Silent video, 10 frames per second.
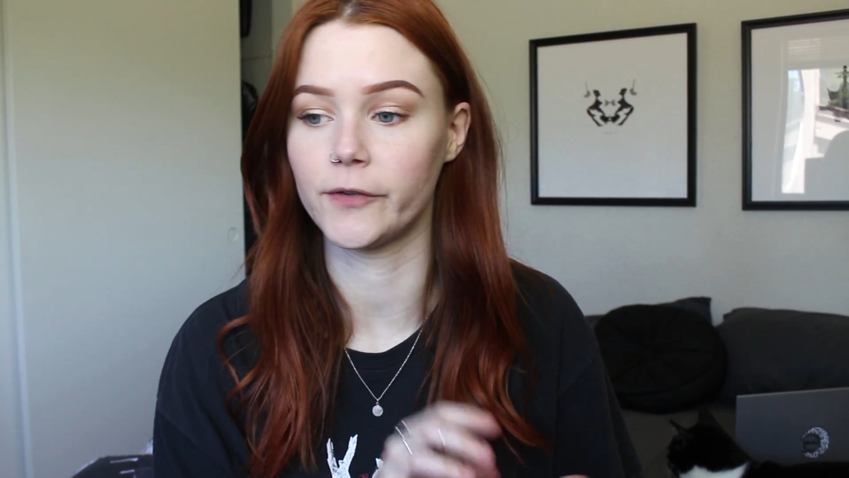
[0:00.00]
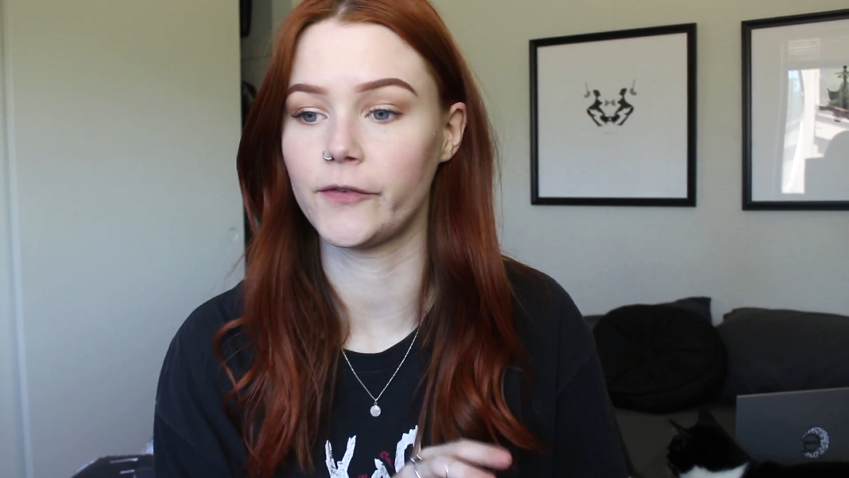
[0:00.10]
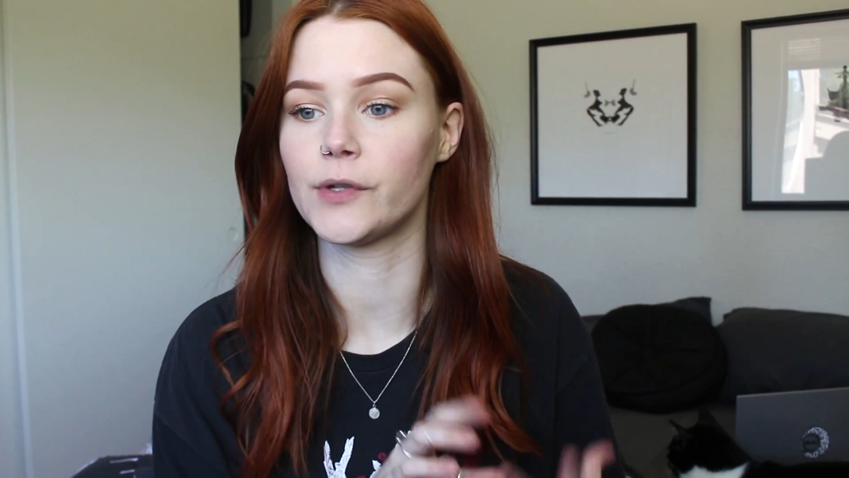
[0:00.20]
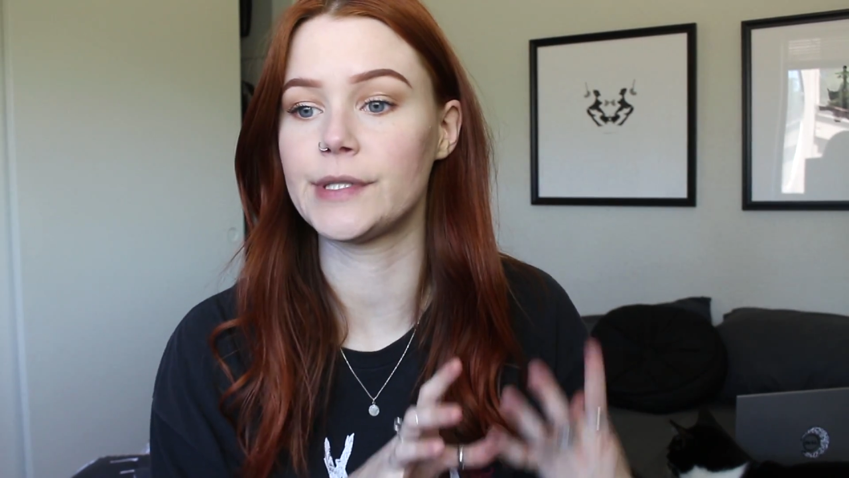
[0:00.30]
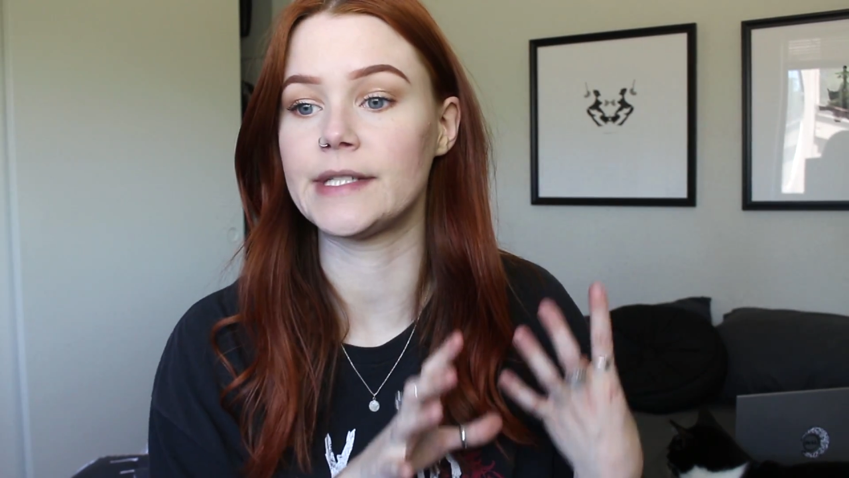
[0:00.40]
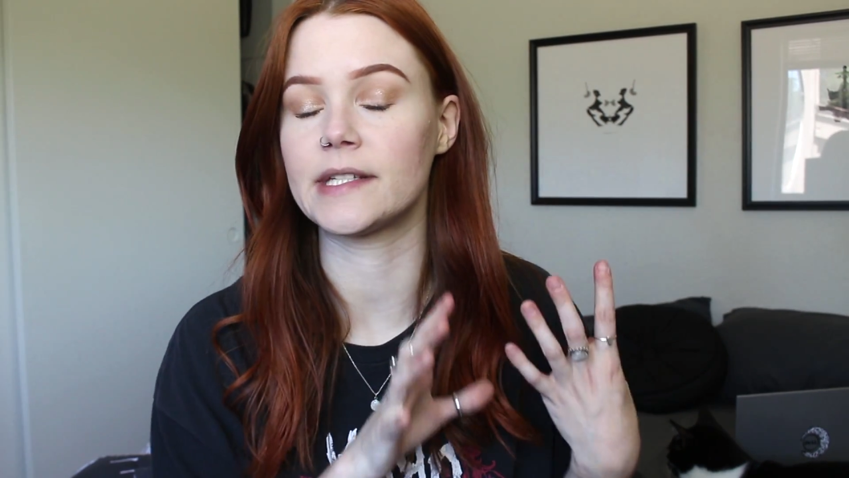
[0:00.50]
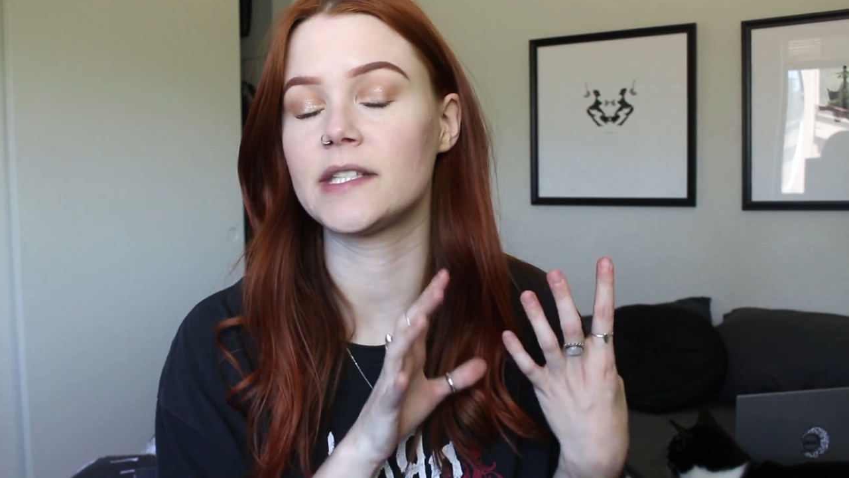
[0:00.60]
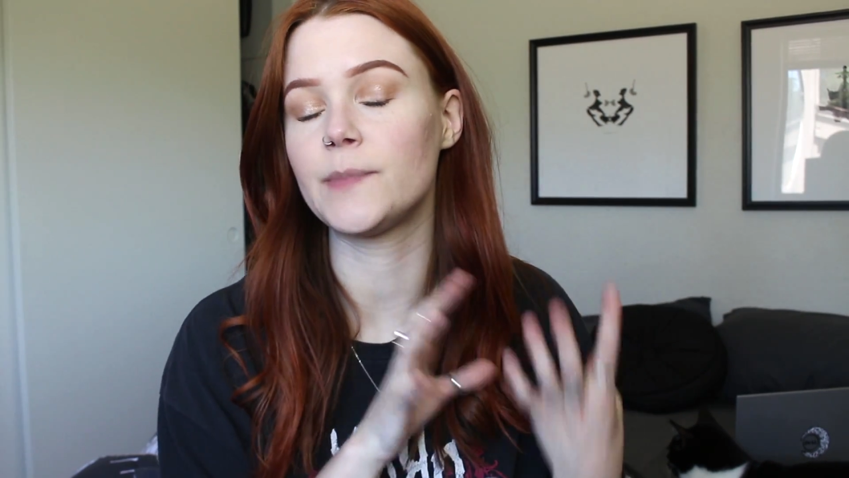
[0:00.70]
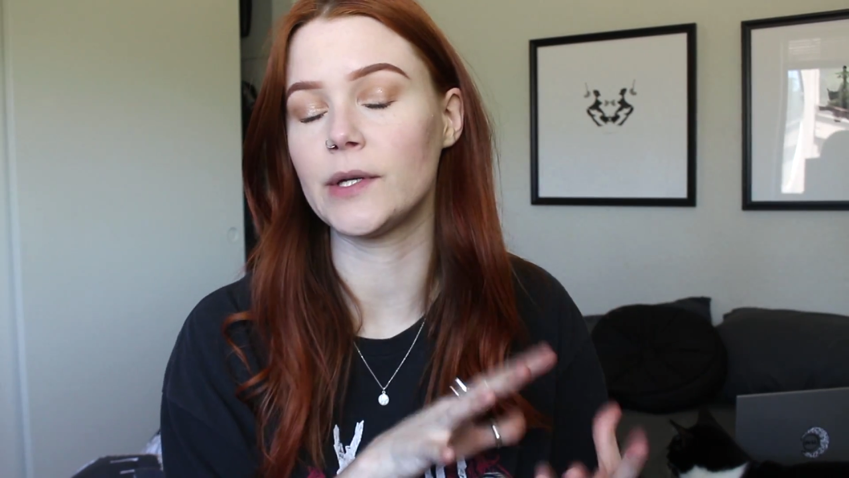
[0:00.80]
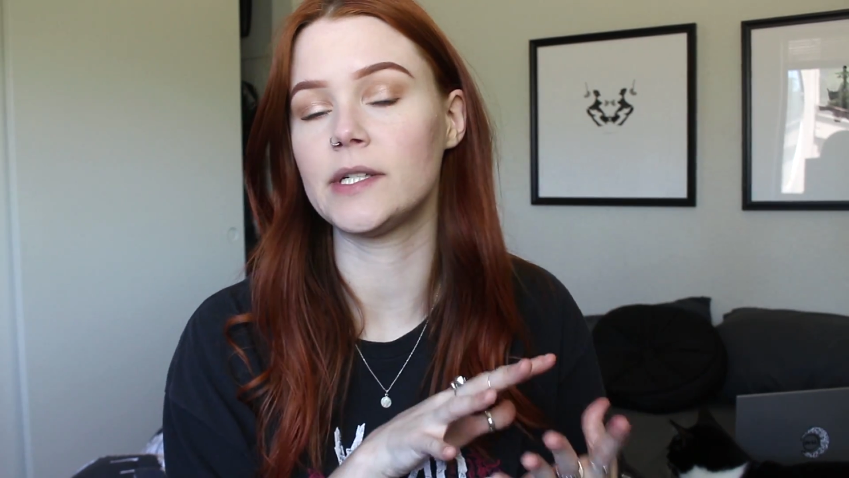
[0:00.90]
The first is
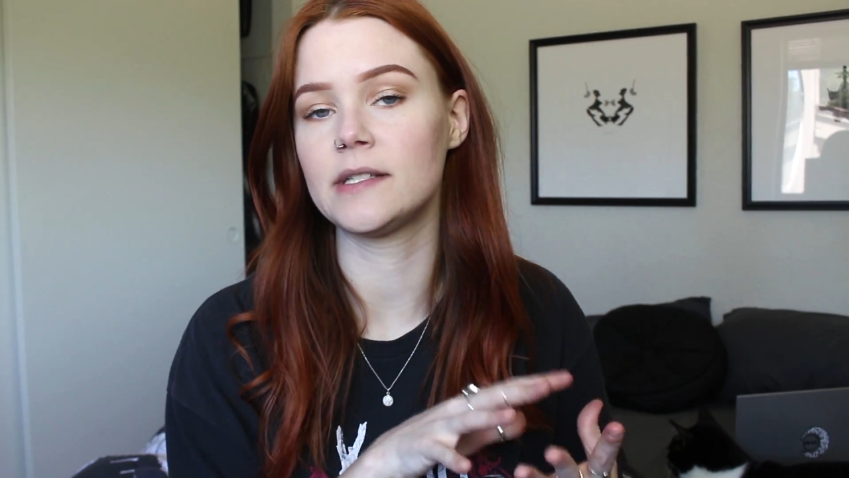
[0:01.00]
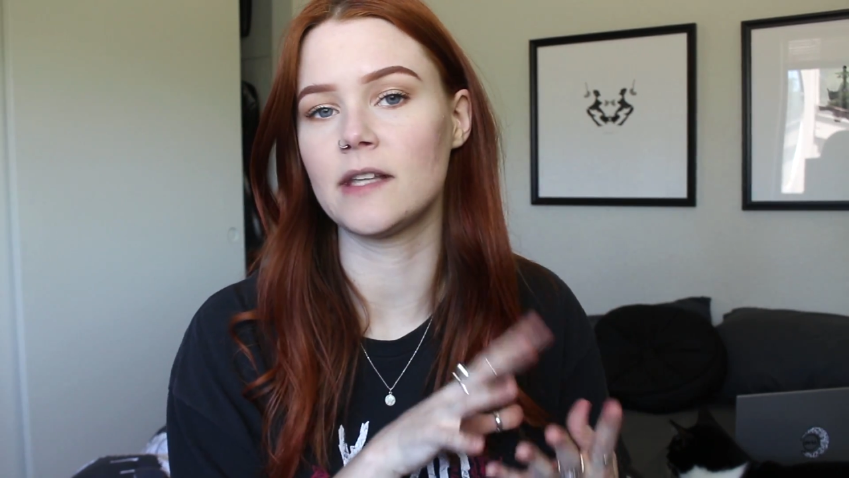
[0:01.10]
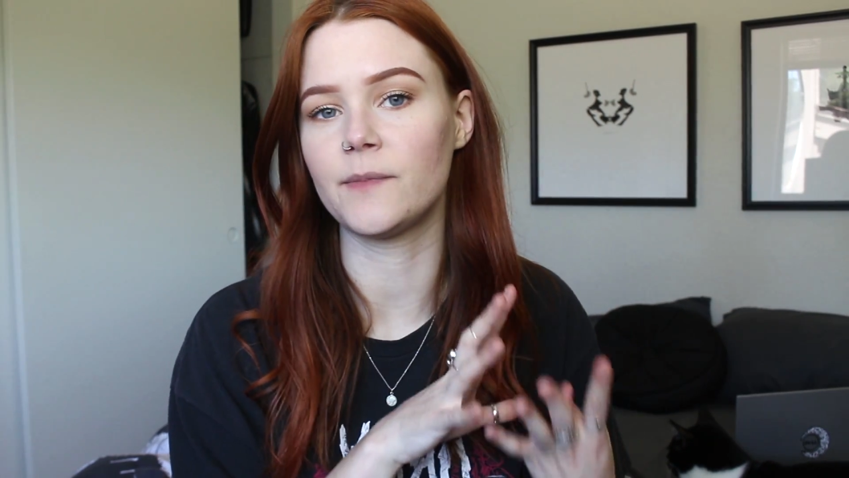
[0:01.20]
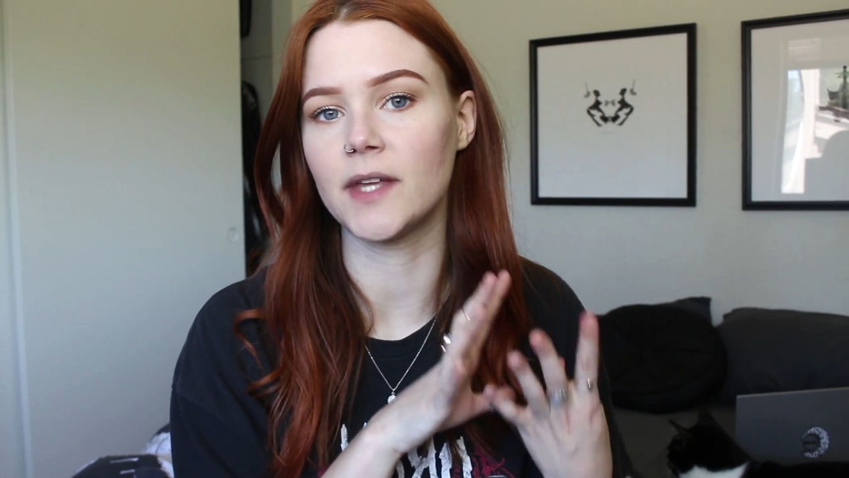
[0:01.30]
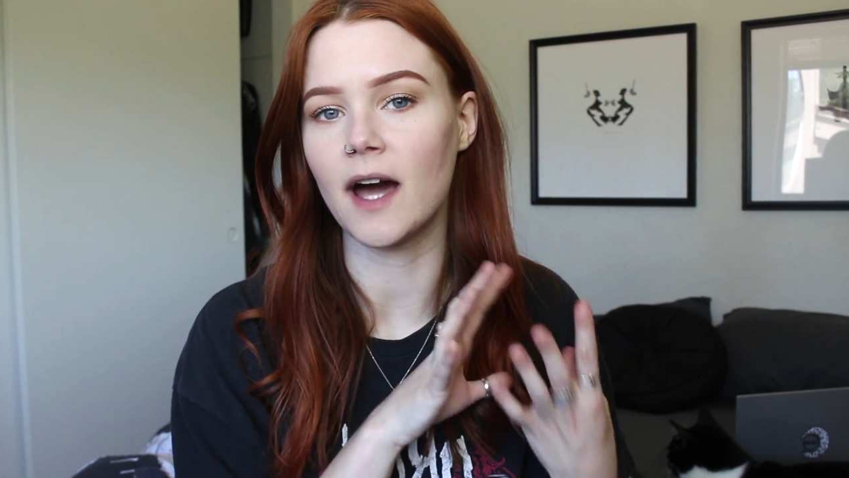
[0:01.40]
experience something